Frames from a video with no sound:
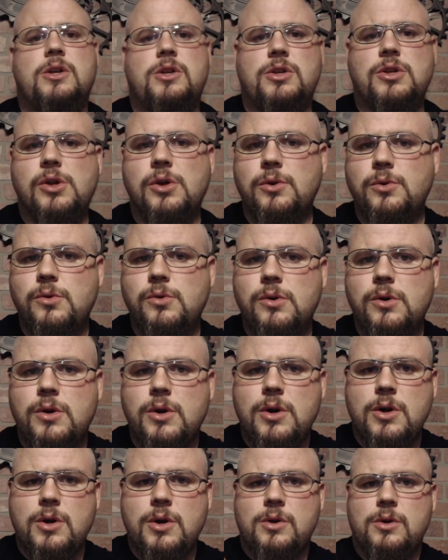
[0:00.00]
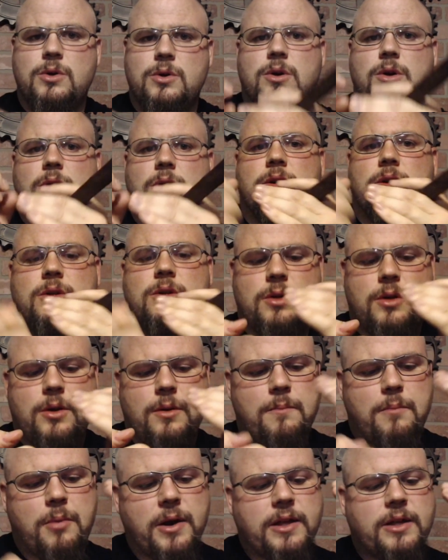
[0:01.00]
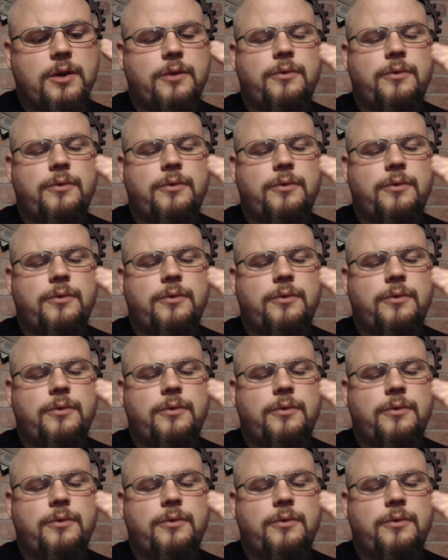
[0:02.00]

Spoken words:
You bring your